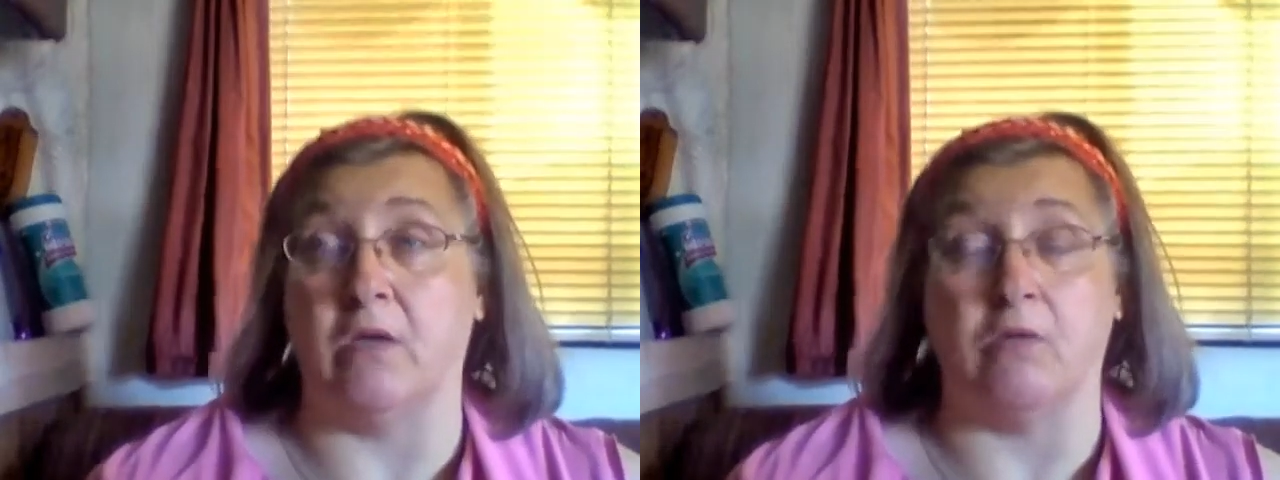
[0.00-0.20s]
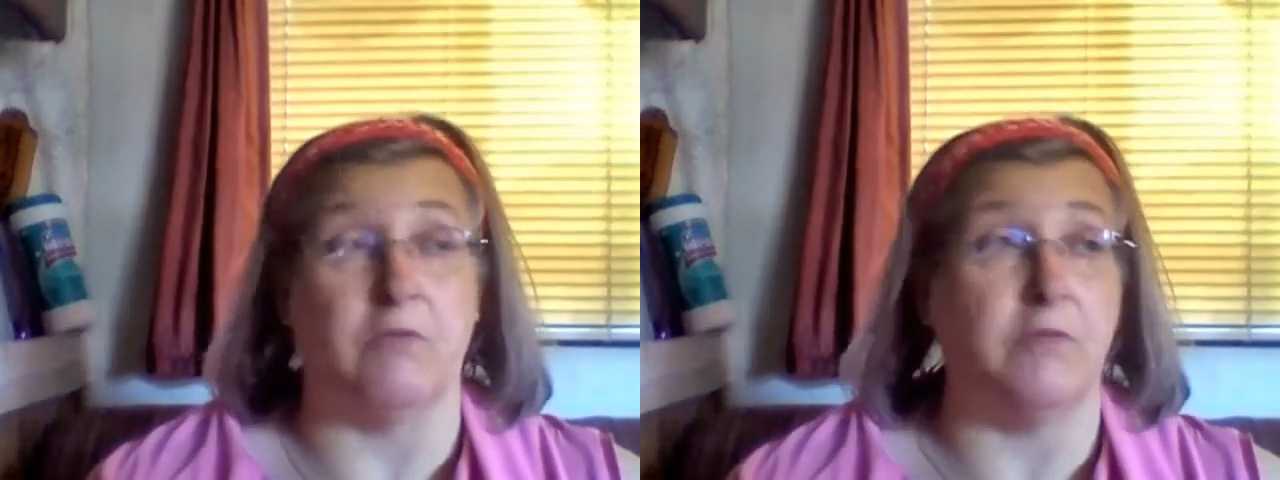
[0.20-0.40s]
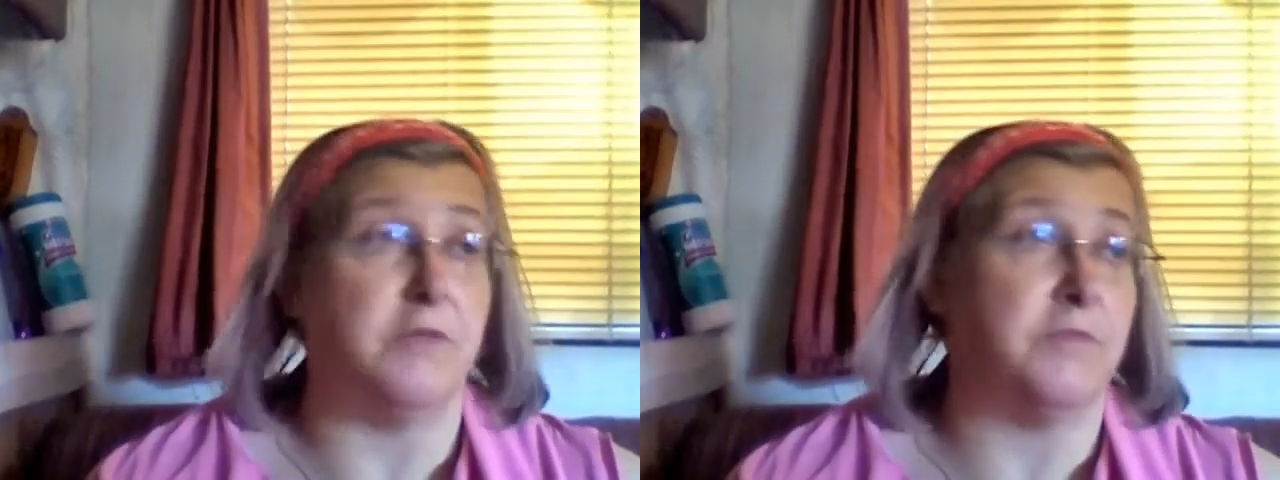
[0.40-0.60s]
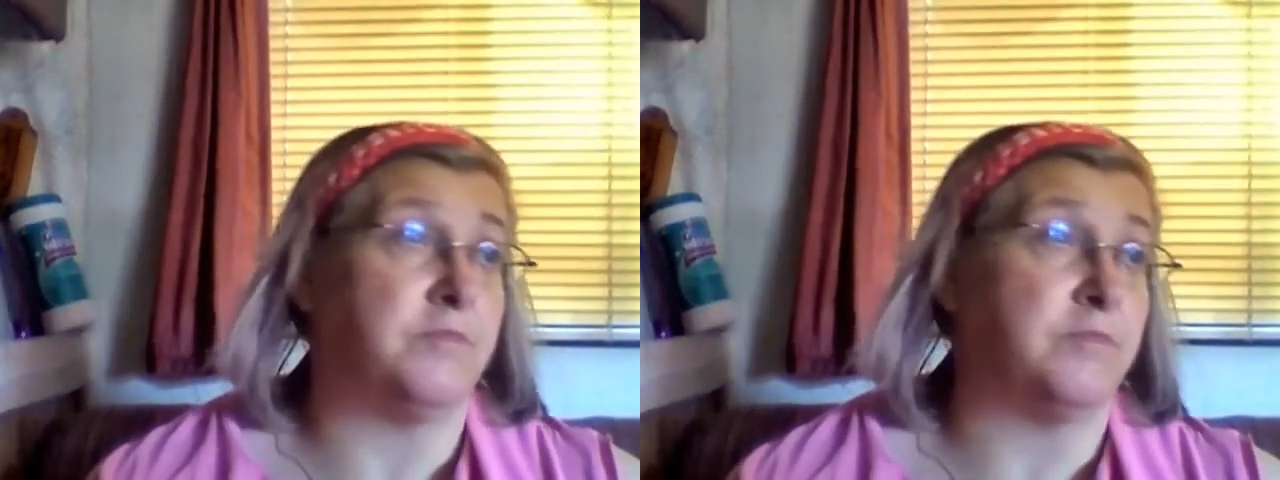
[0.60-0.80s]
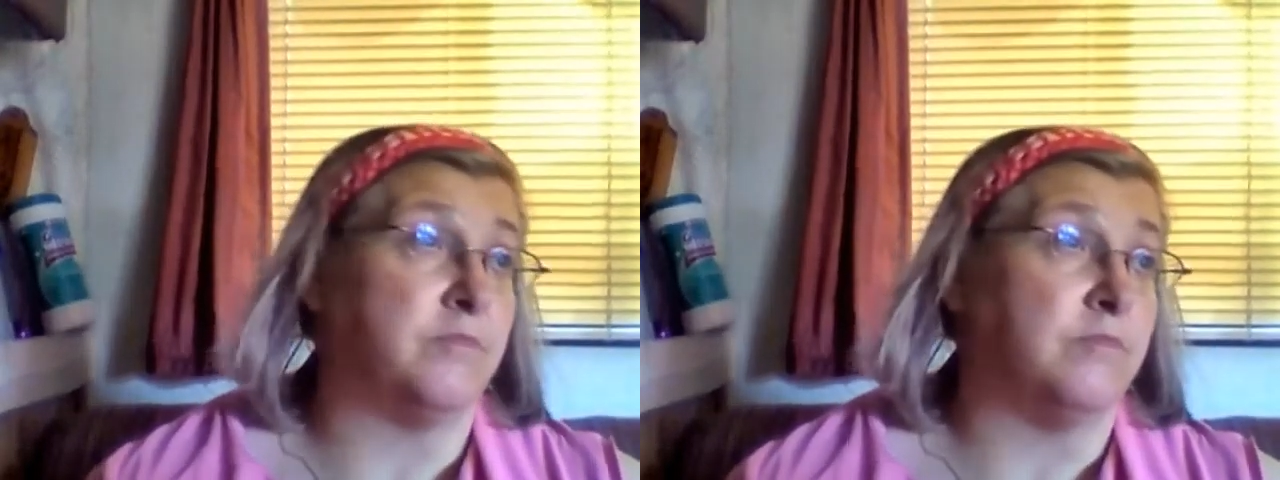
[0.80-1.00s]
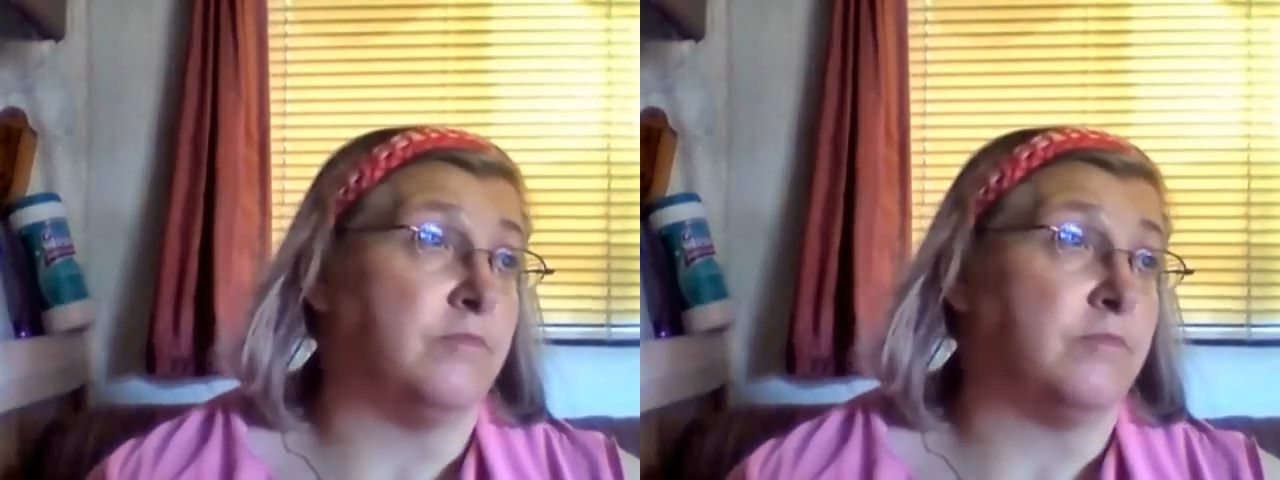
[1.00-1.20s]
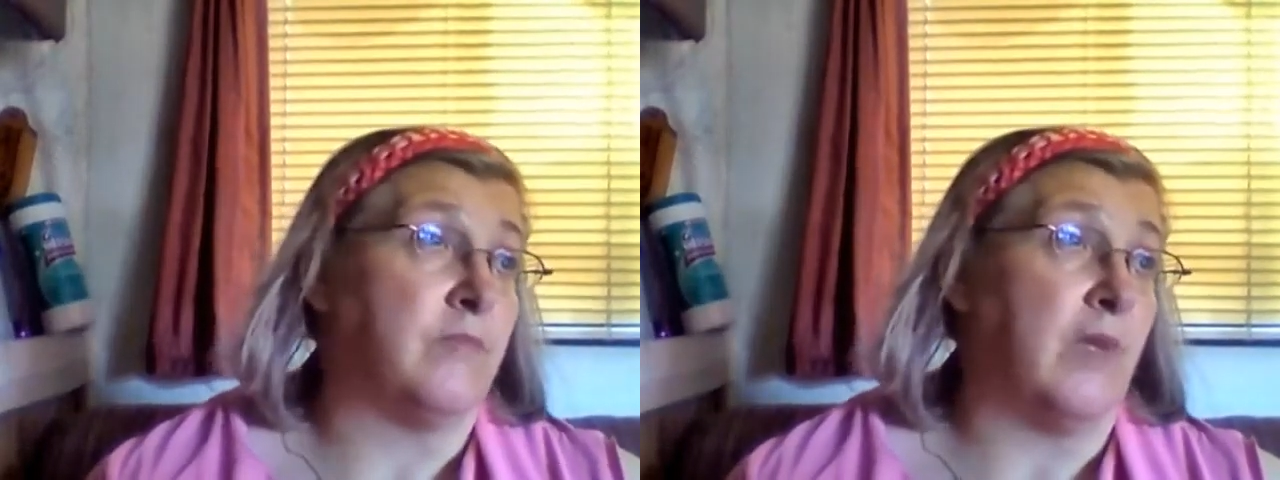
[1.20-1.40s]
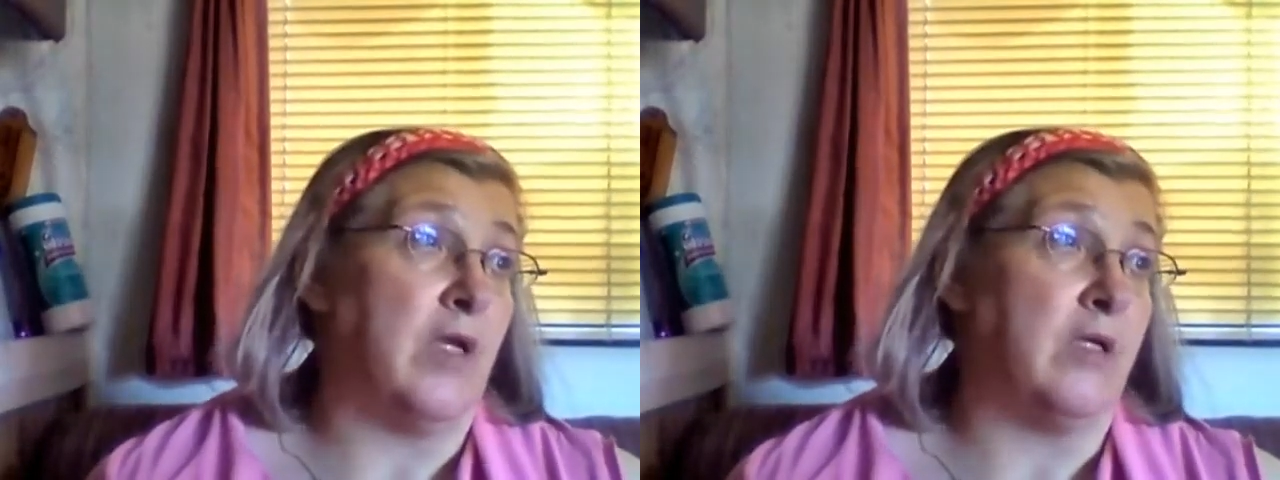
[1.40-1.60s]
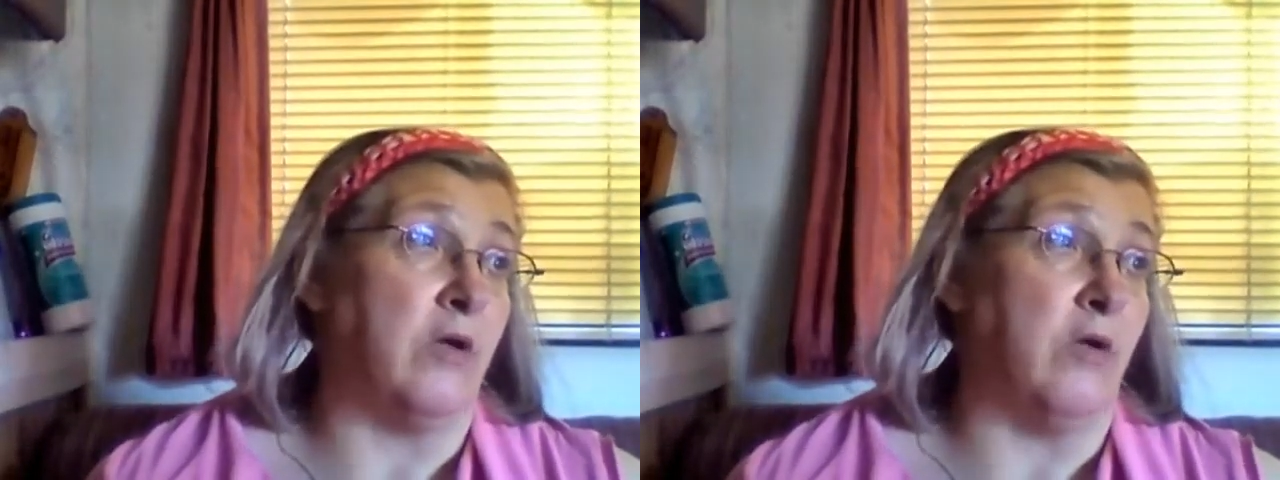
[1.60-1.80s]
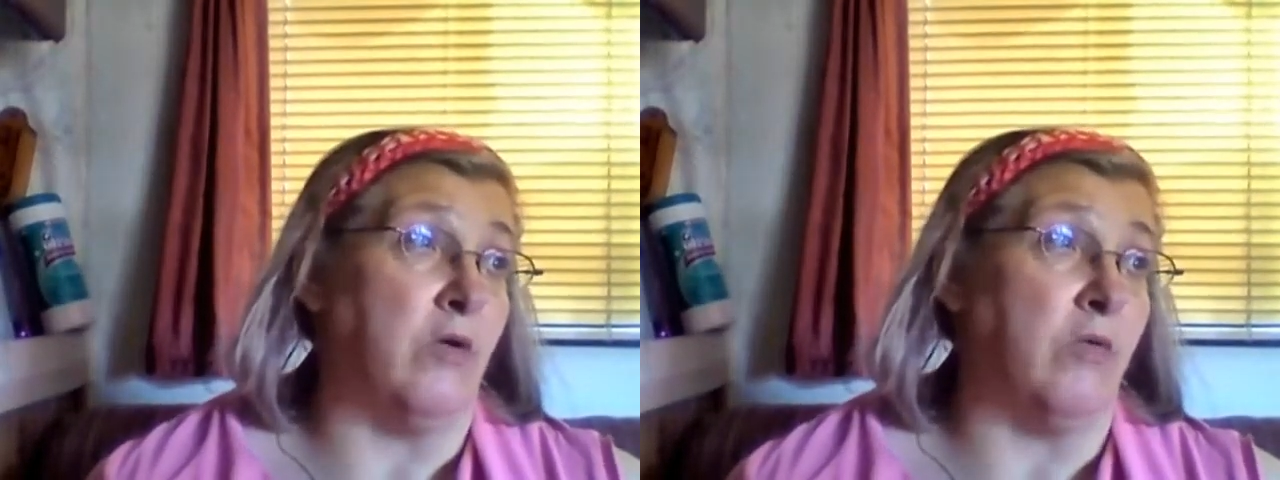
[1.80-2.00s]
know.
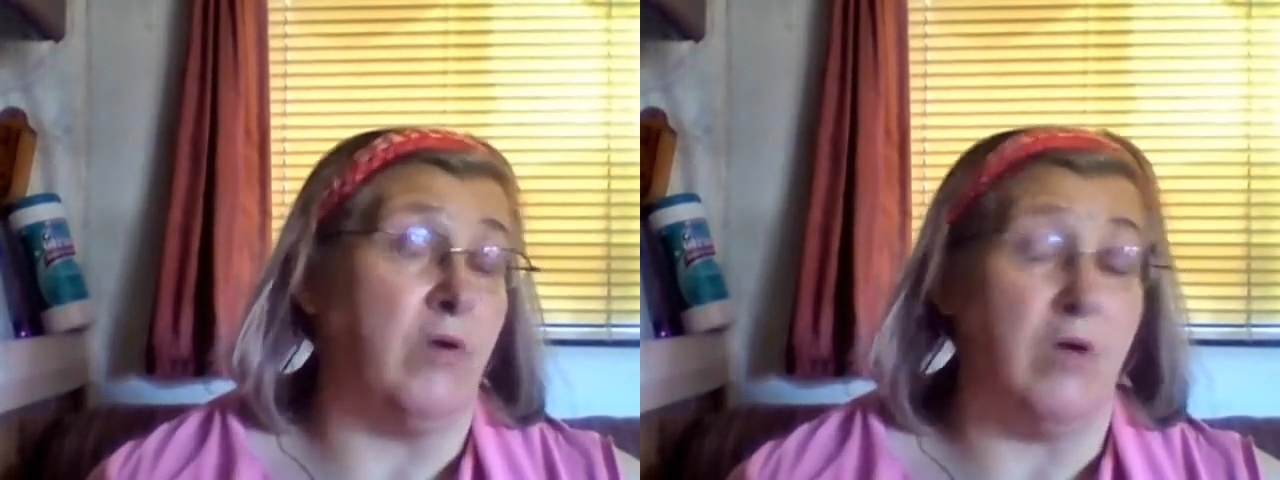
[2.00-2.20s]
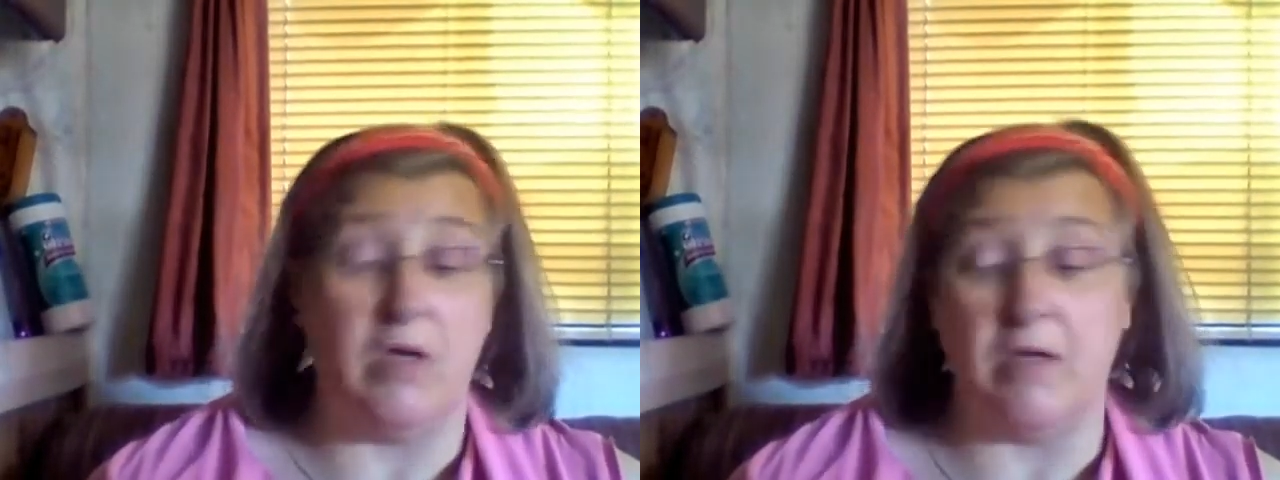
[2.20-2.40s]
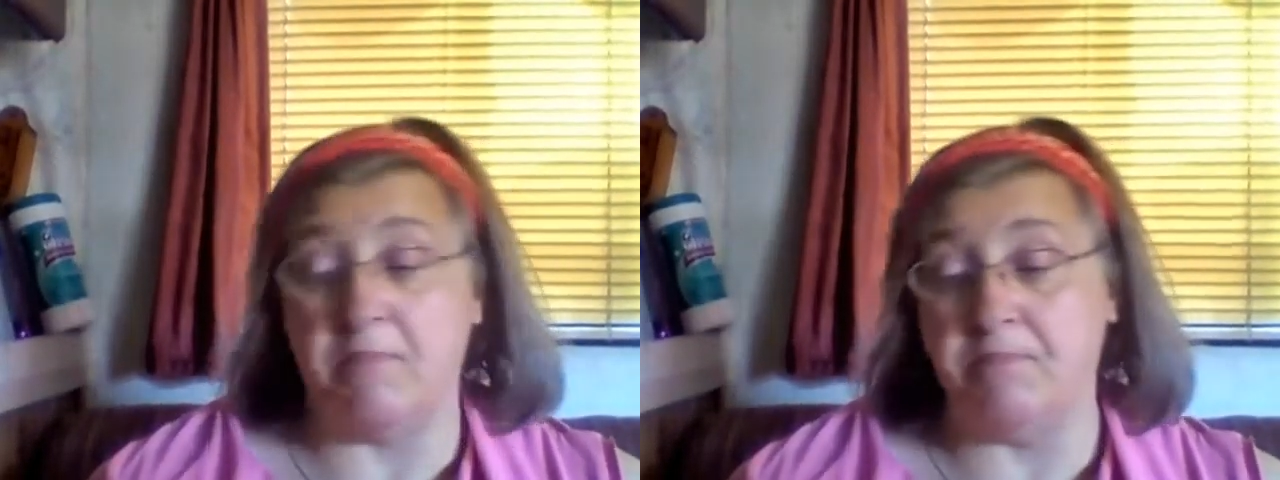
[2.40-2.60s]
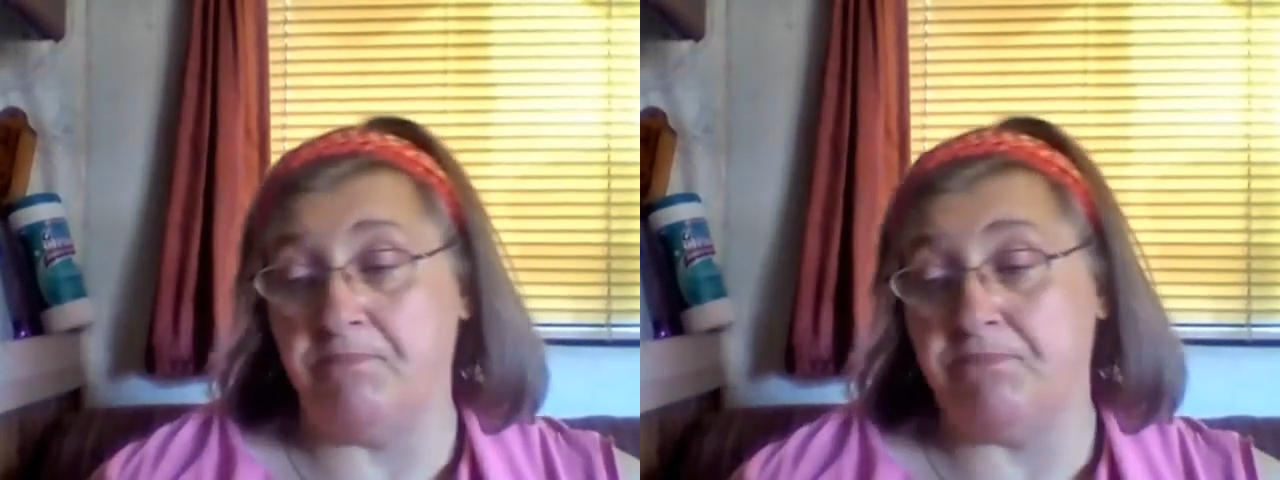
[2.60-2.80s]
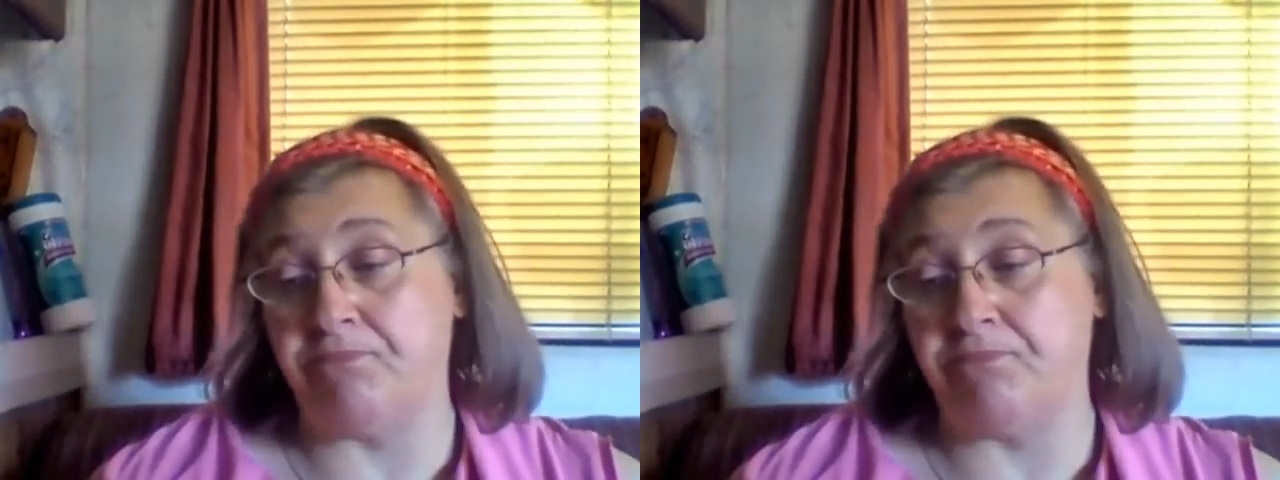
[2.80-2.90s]
So um,